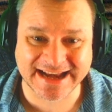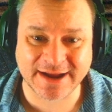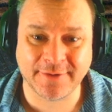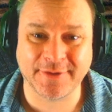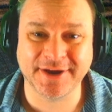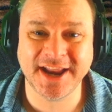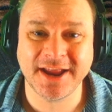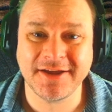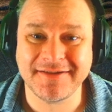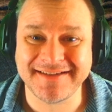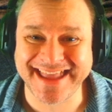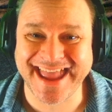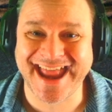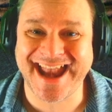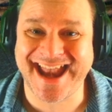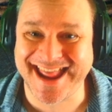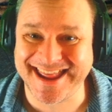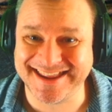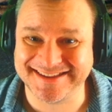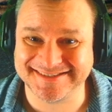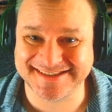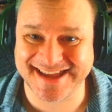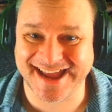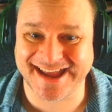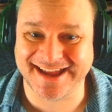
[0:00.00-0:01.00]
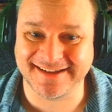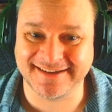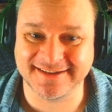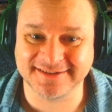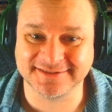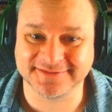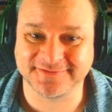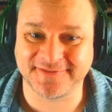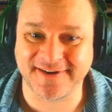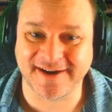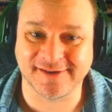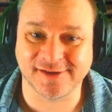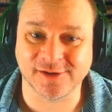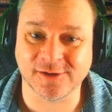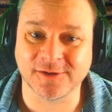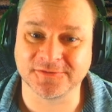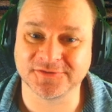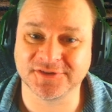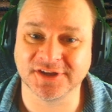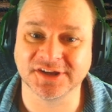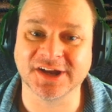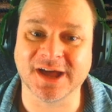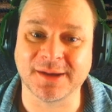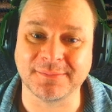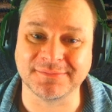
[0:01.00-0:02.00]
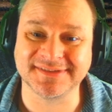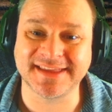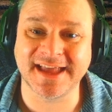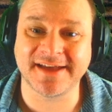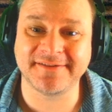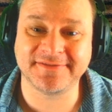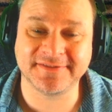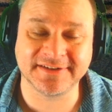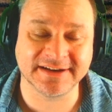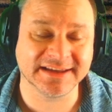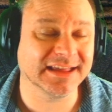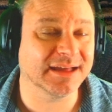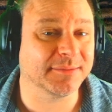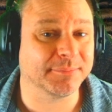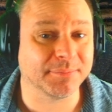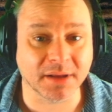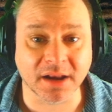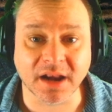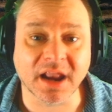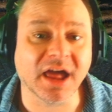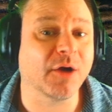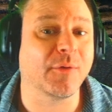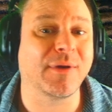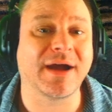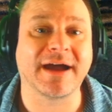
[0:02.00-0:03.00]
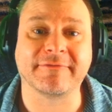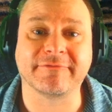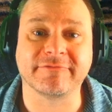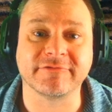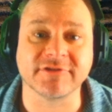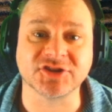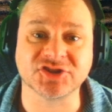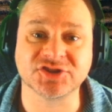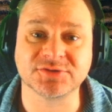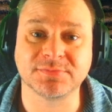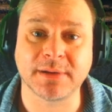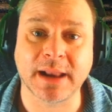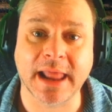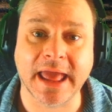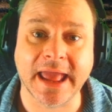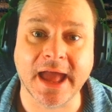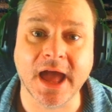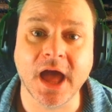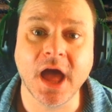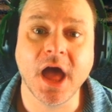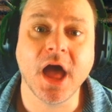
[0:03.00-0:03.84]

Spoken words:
Now I don't get ace tankers very often, I'm definitely a below average player